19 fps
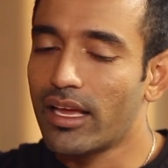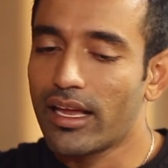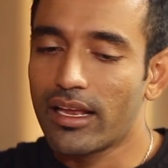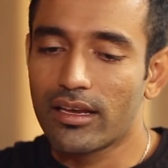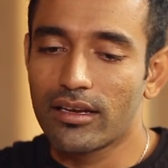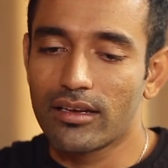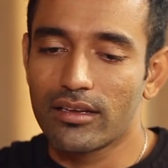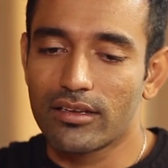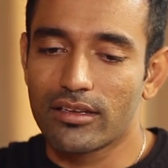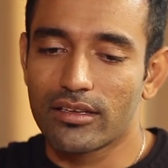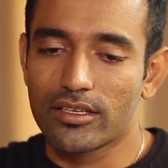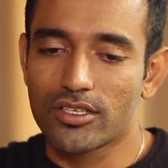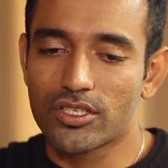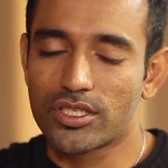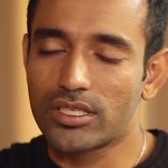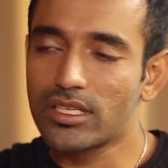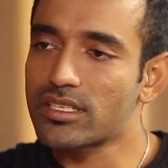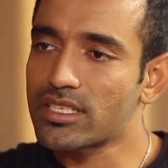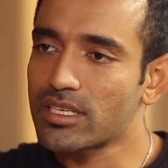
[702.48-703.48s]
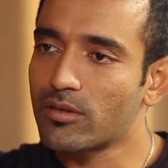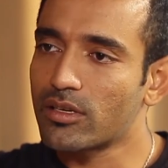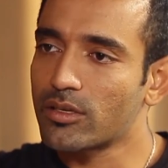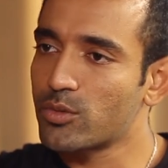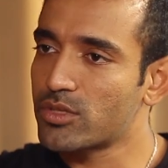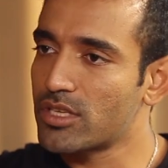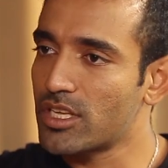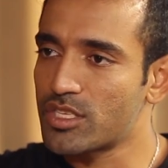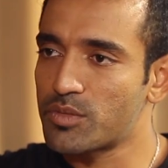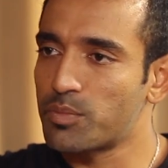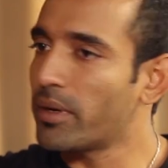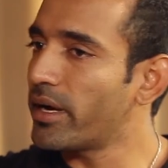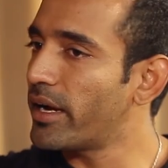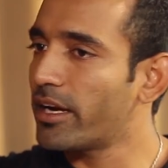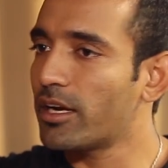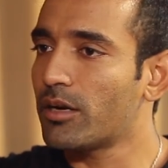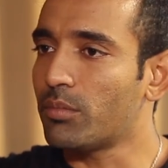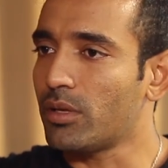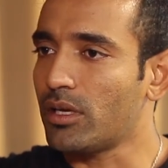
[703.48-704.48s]
And she's someone who's
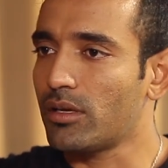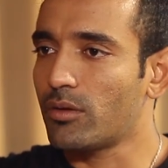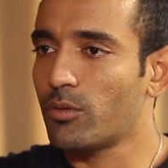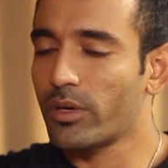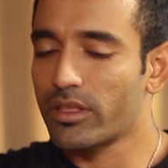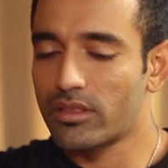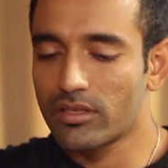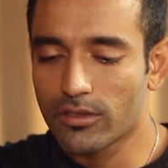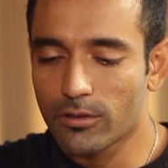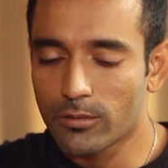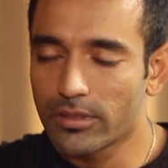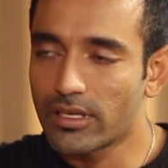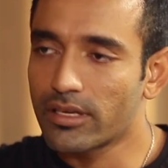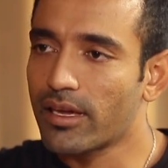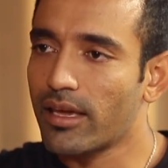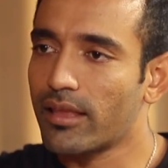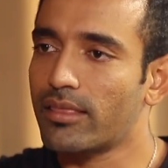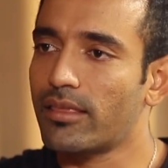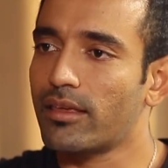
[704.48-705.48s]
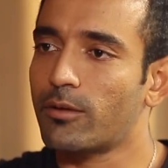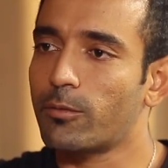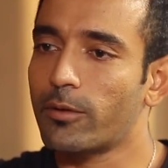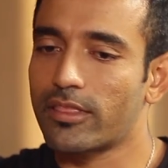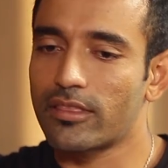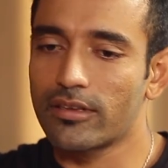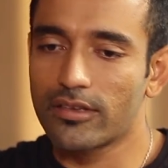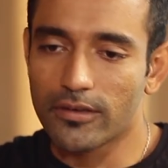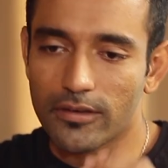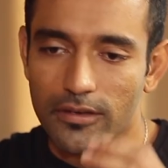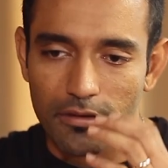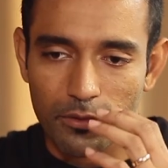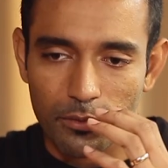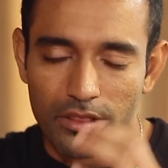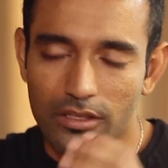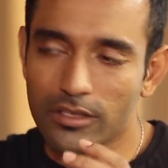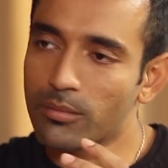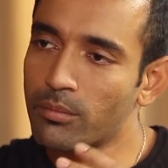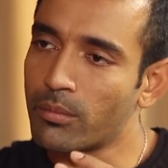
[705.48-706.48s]
inspired me with her work ethic, with her
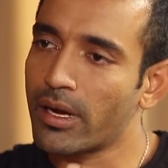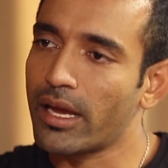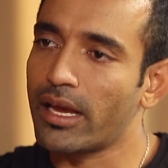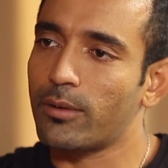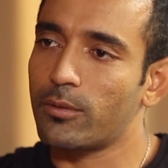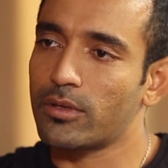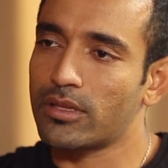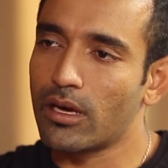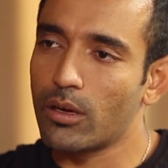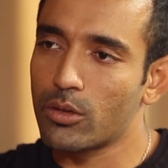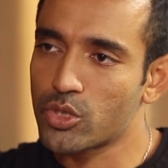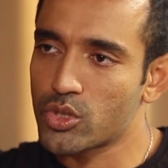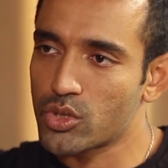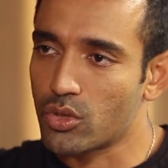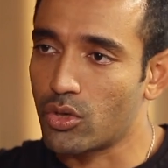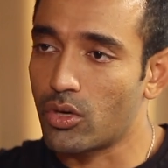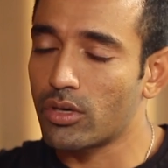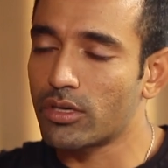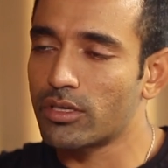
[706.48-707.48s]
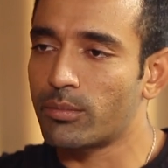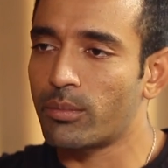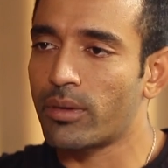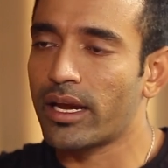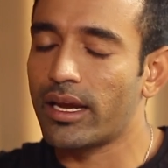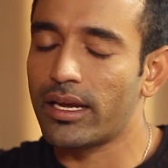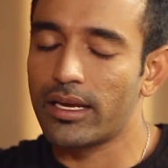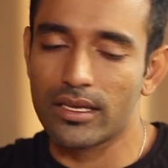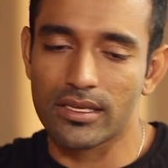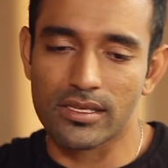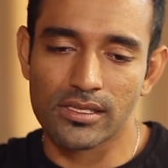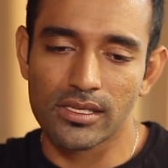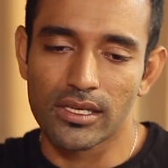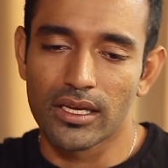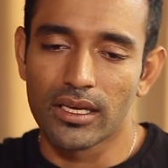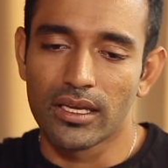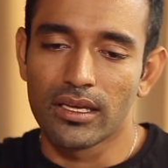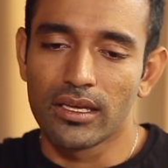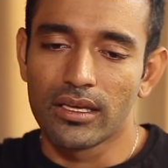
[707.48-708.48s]
with her mind, with how strong her mind is.
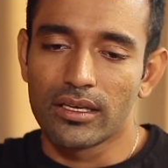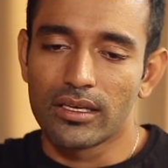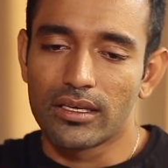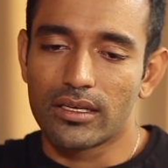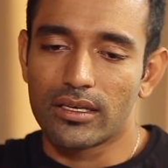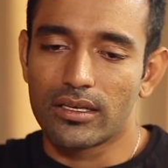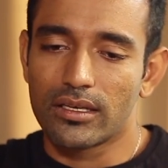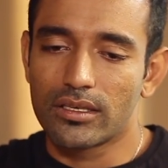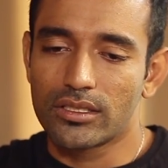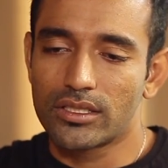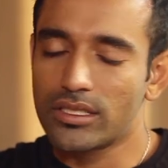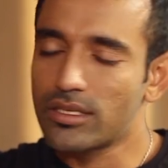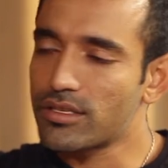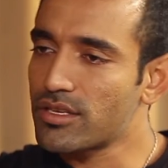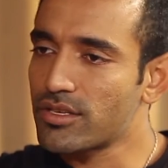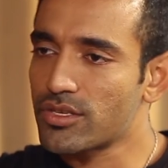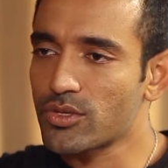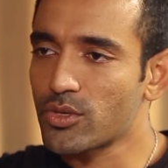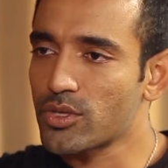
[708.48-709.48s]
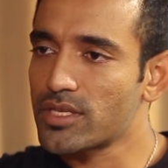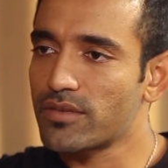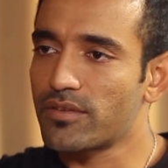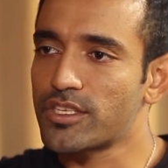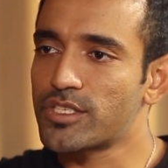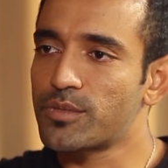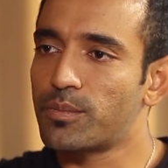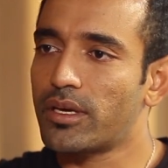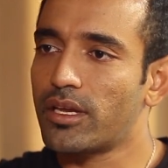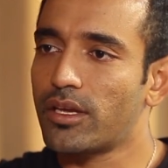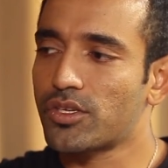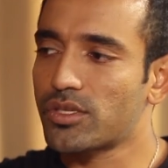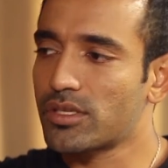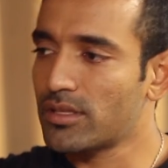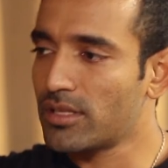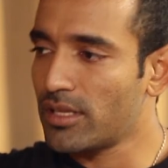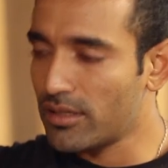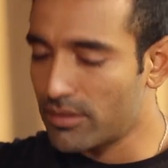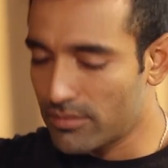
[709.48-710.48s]
Uh, she's a source of
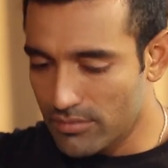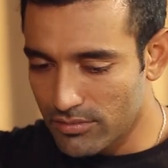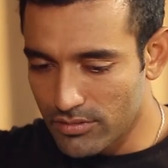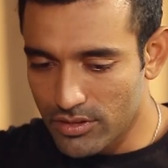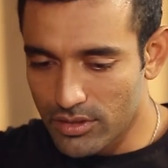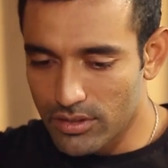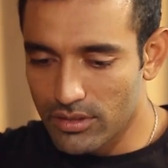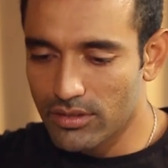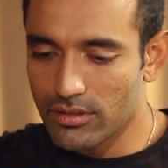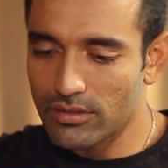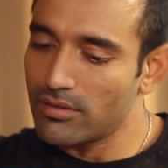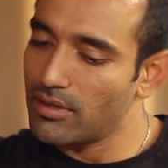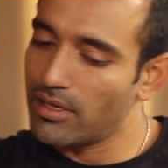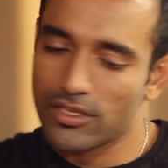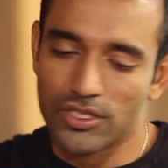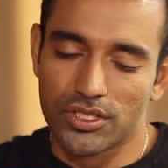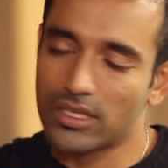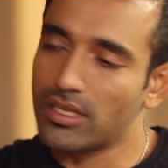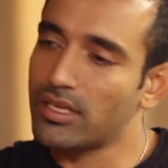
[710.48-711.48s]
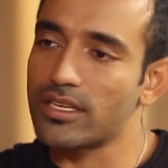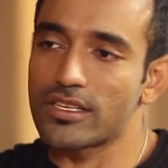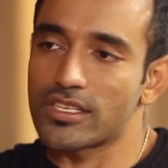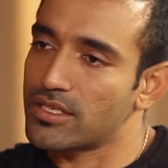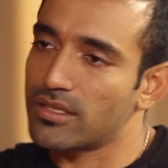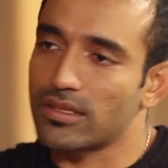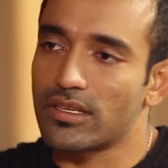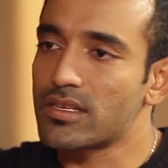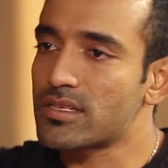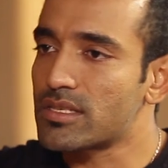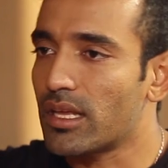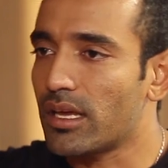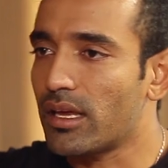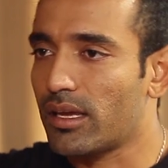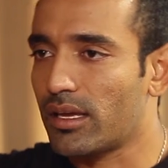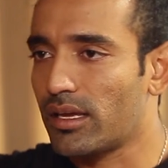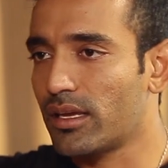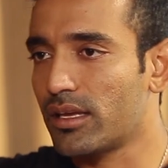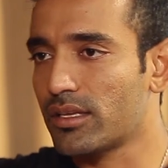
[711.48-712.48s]
inspiration that, uh, and she is to this
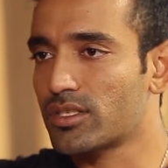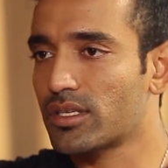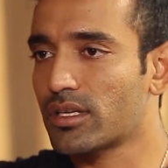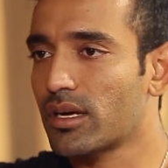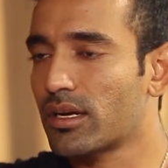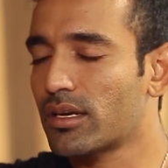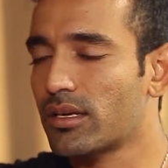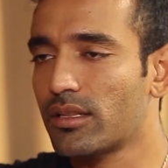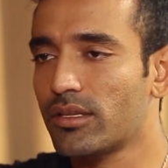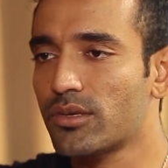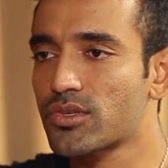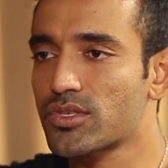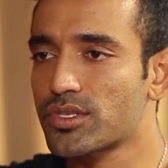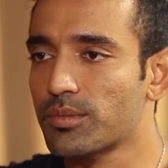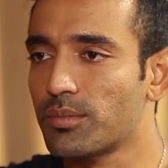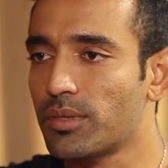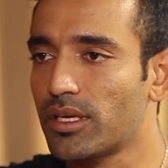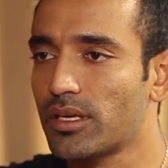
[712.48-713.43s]
day, and she continues to